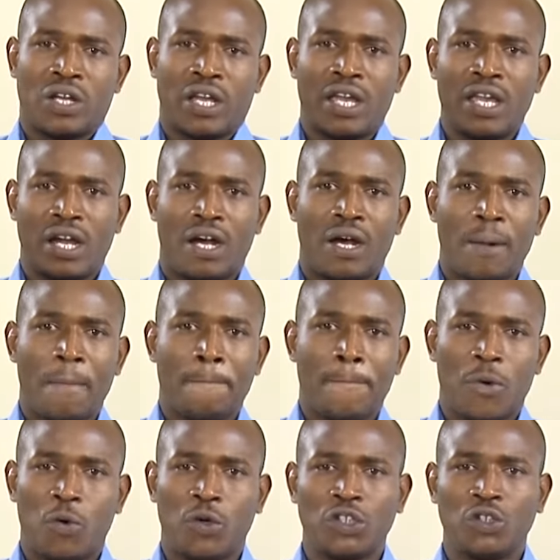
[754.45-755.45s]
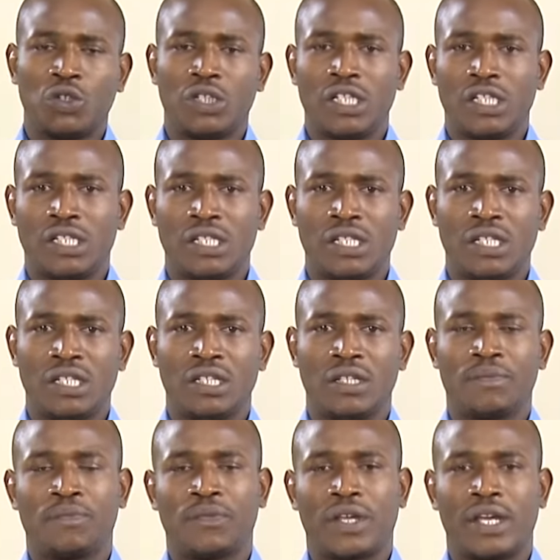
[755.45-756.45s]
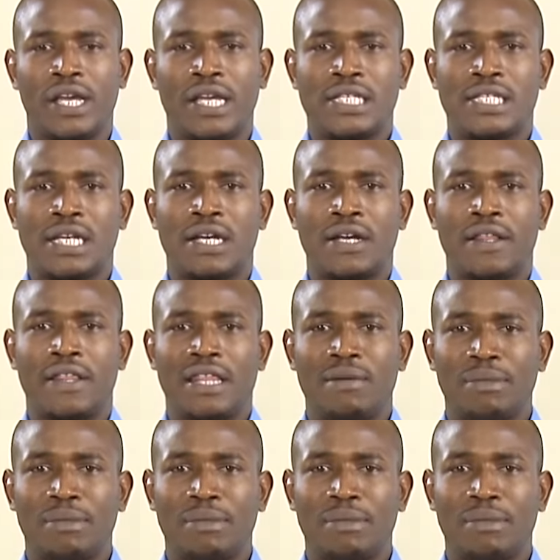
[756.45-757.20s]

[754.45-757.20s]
Here, what you need is the